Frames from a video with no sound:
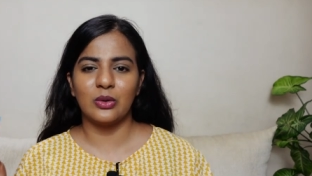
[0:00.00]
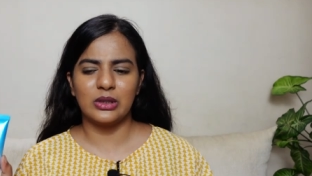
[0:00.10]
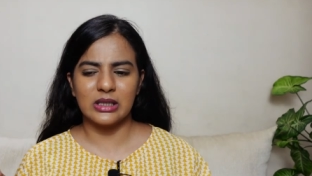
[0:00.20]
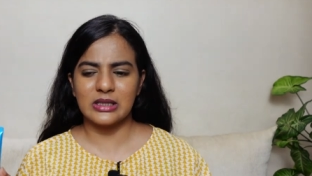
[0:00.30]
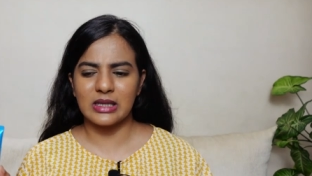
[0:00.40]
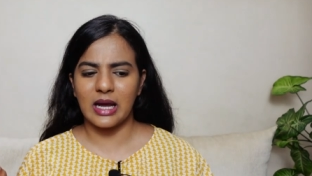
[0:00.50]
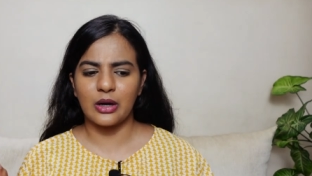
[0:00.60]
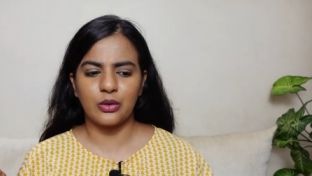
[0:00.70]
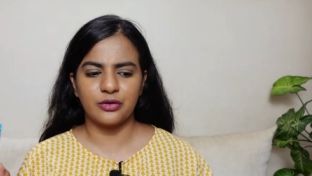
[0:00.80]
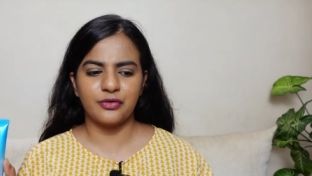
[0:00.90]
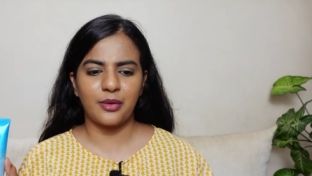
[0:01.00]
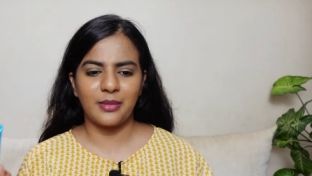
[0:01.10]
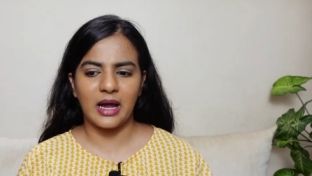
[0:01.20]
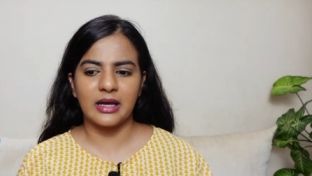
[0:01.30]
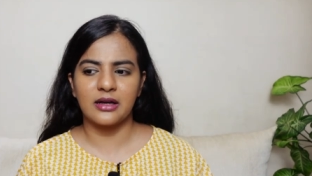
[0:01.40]
Now this I got it
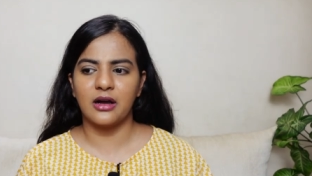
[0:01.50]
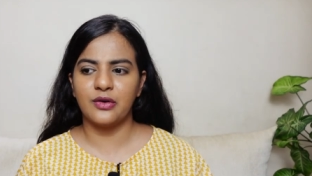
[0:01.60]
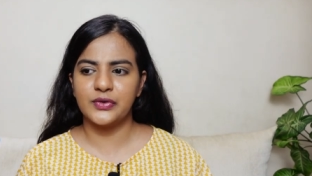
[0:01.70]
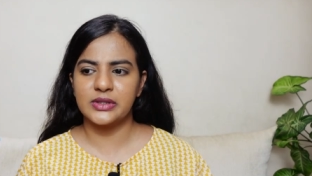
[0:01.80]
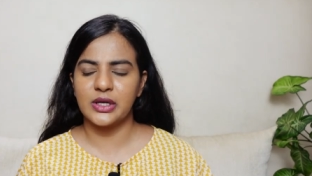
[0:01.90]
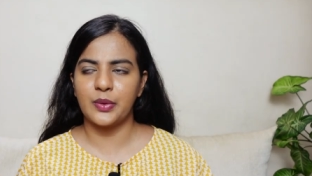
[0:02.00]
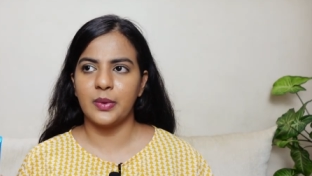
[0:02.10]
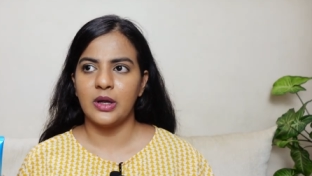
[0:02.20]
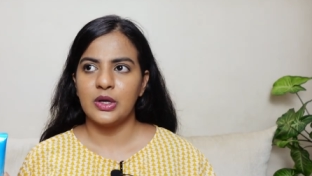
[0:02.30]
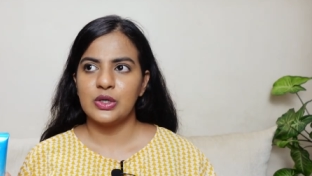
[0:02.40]
from Nykaa for some